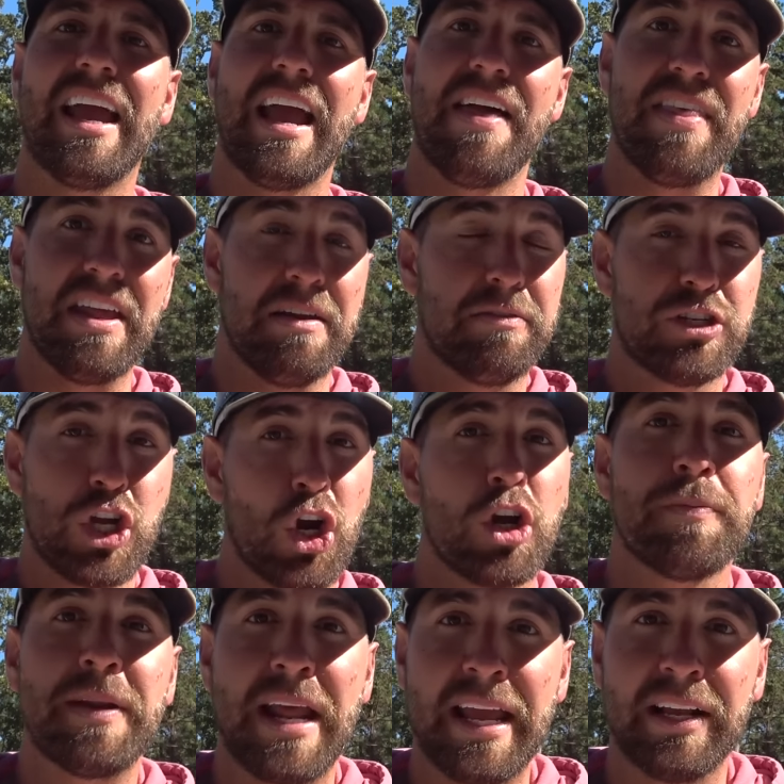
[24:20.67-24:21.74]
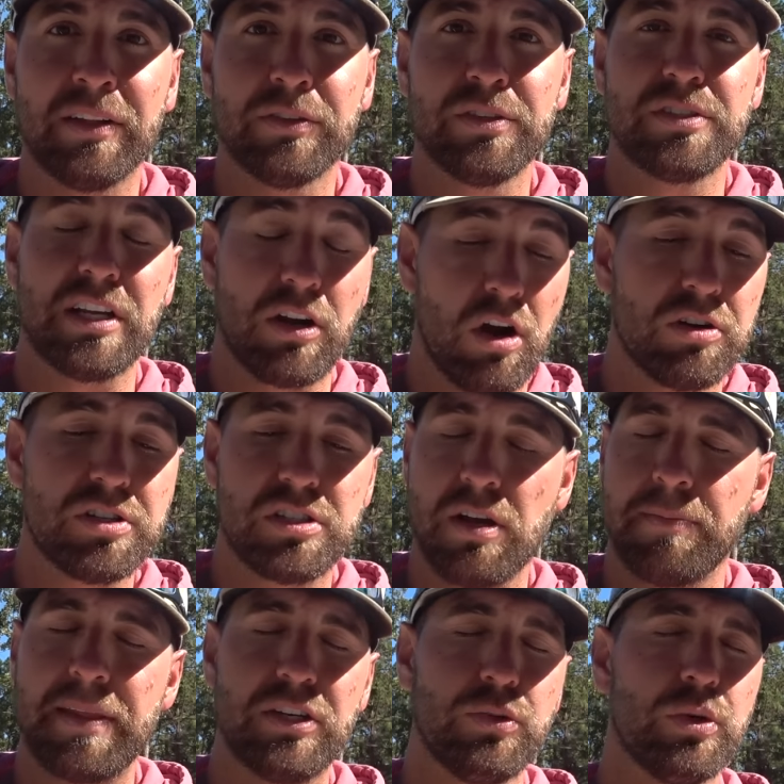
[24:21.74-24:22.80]
And then tournament anglers, there are
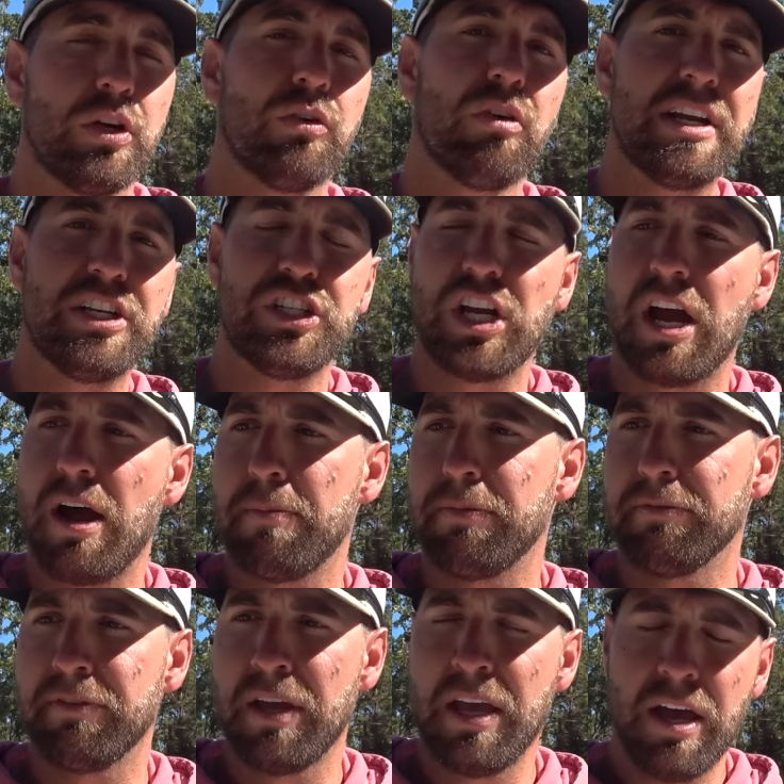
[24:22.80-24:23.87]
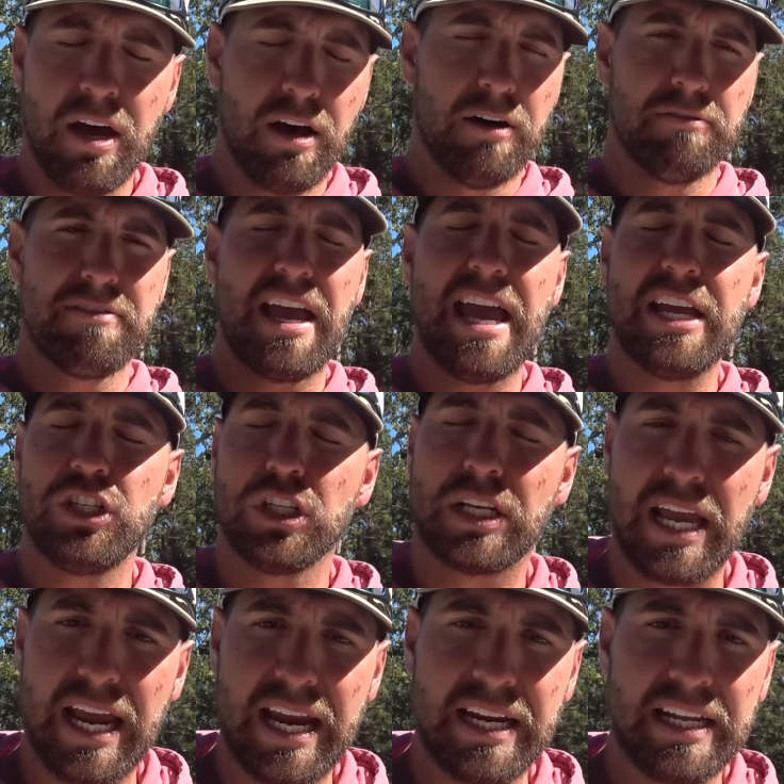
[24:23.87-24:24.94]
some that do a great job of, of
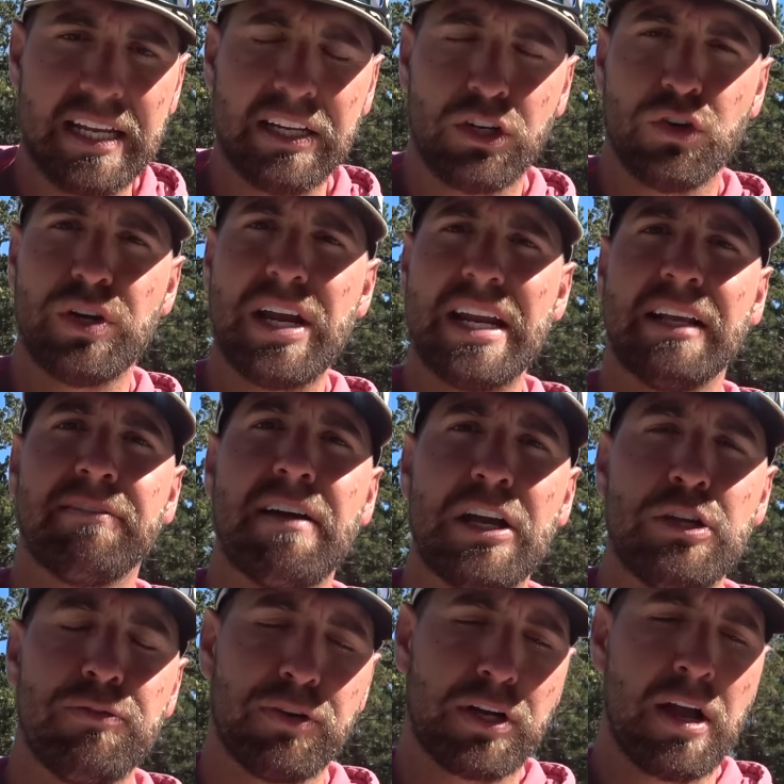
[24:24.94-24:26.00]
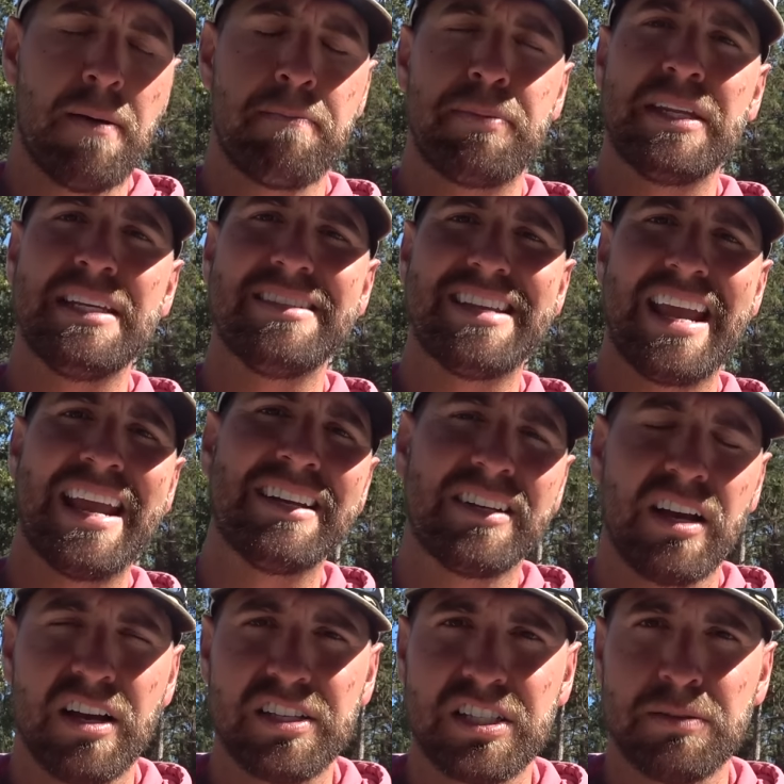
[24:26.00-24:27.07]
educating, creating value for companies and
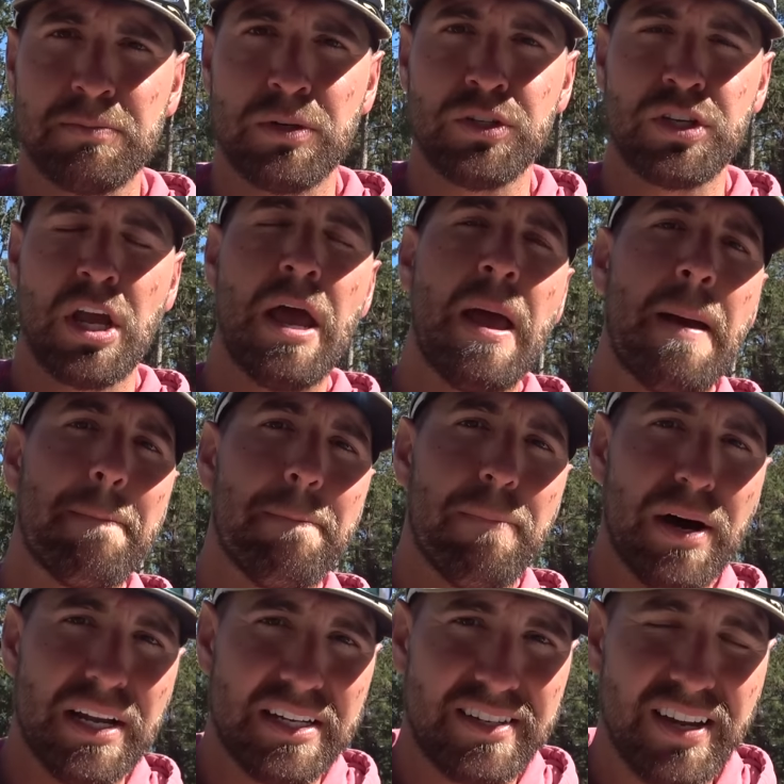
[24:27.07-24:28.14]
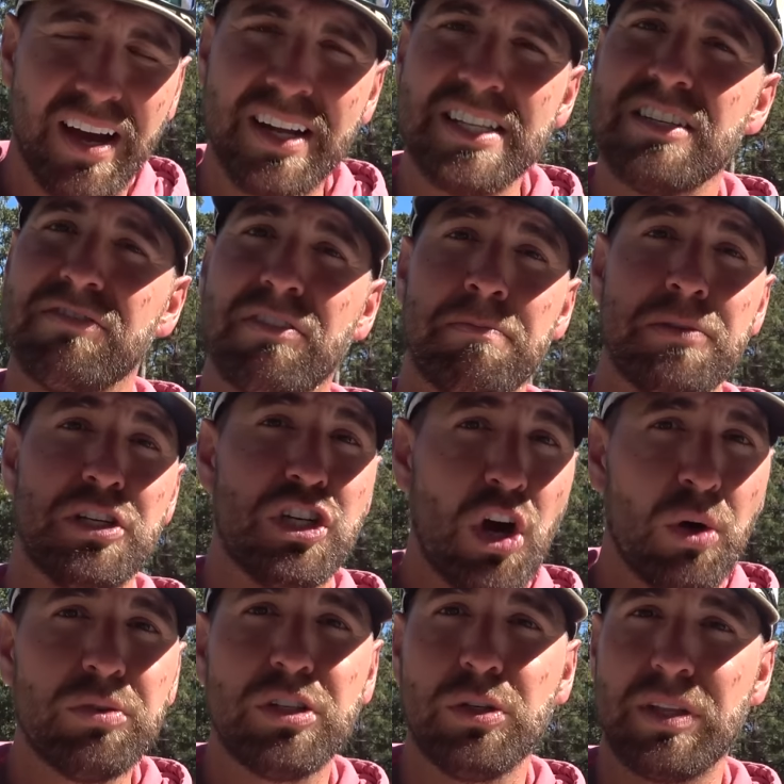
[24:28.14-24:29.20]
customers, but tons of them
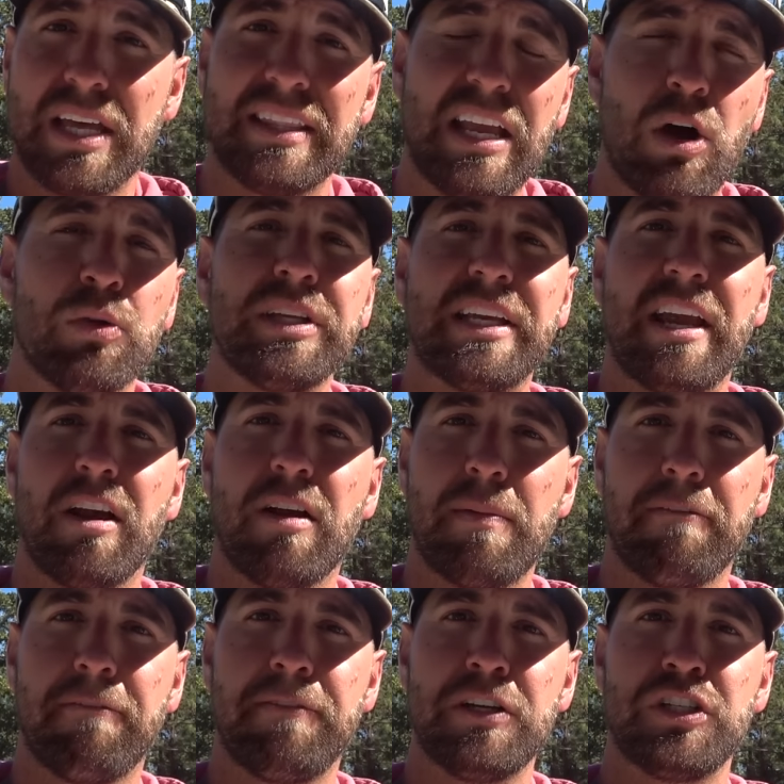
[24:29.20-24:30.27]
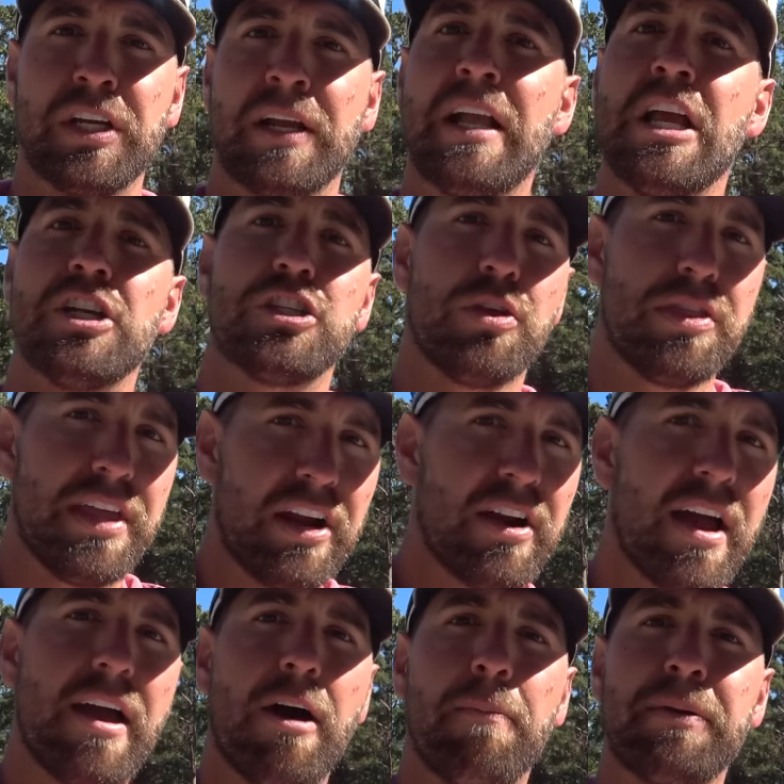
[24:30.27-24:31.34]
don't do that. They only care about fishing, so they're
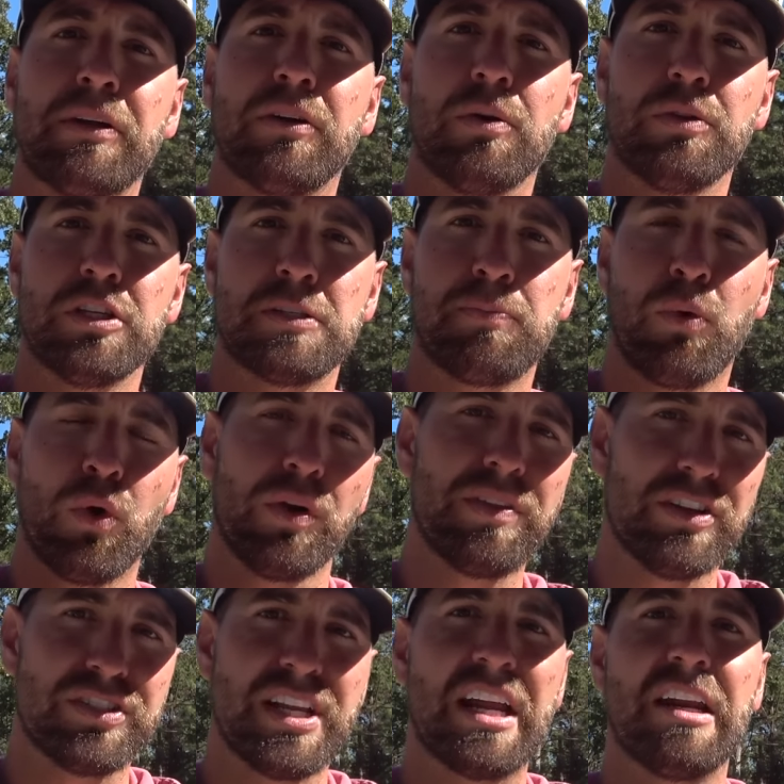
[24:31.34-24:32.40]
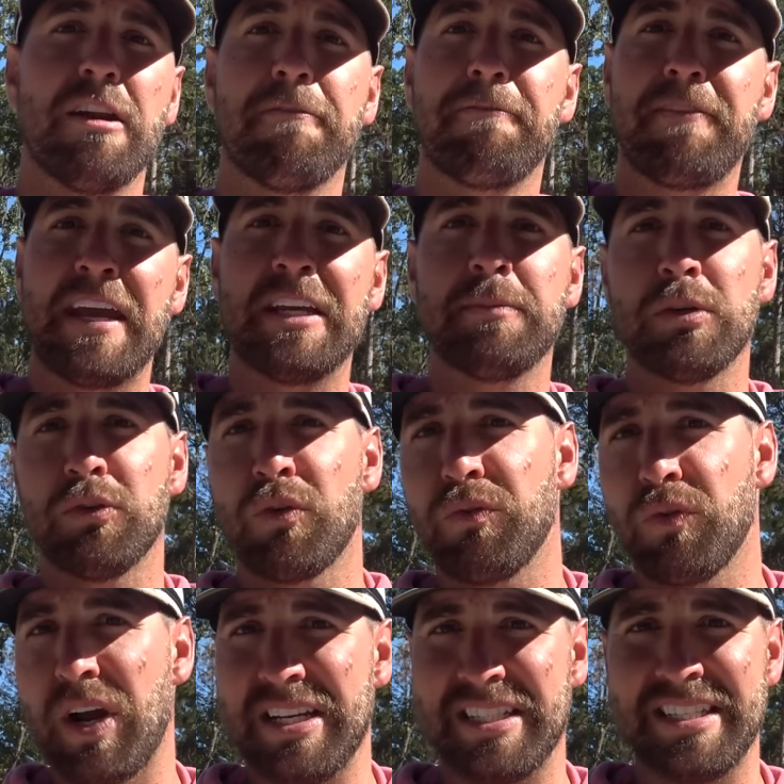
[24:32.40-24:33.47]
not helping grow the sport. There's not enough fandom to
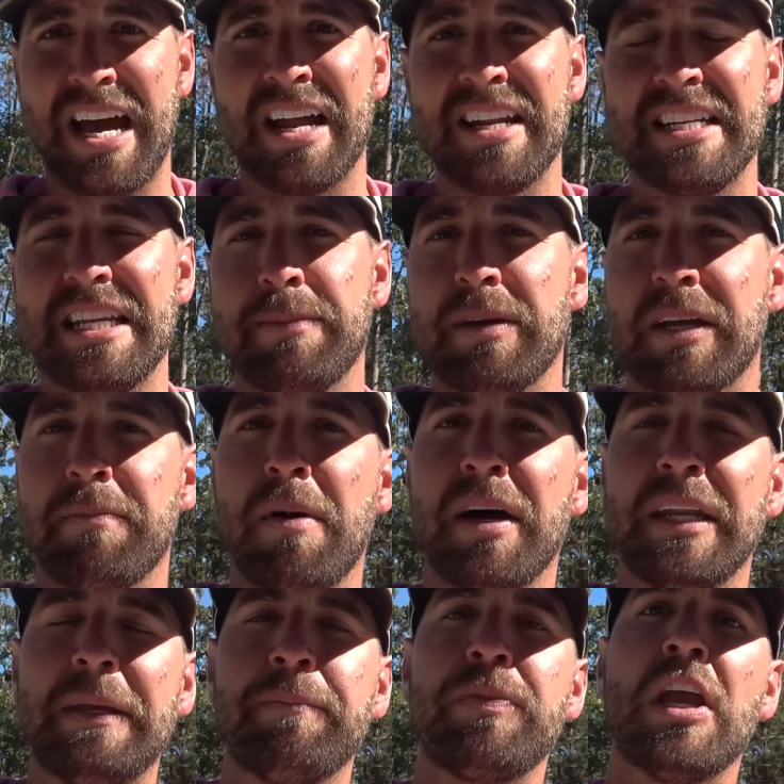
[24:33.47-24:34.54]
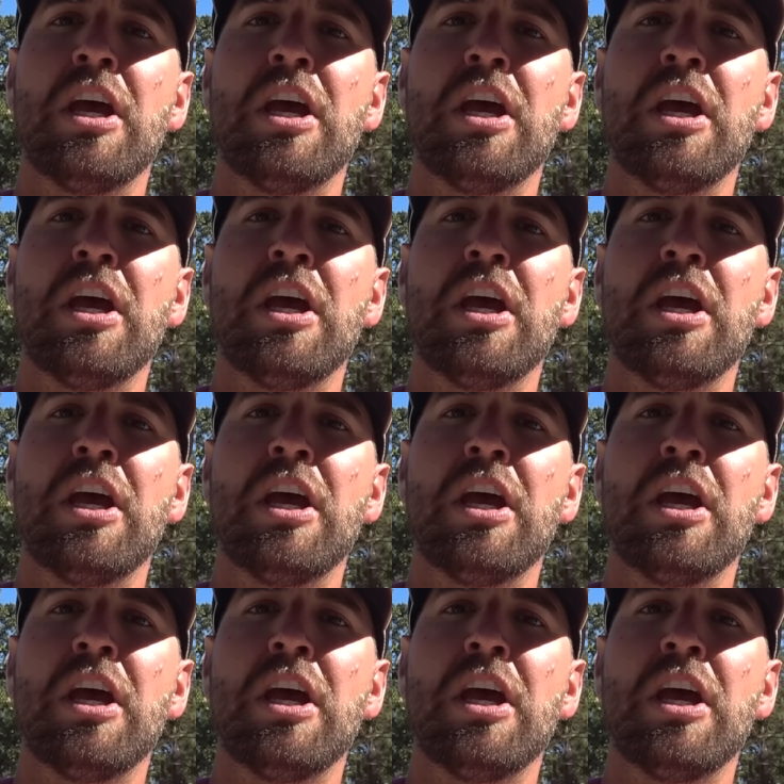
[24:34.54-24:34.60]
raise non endemic money.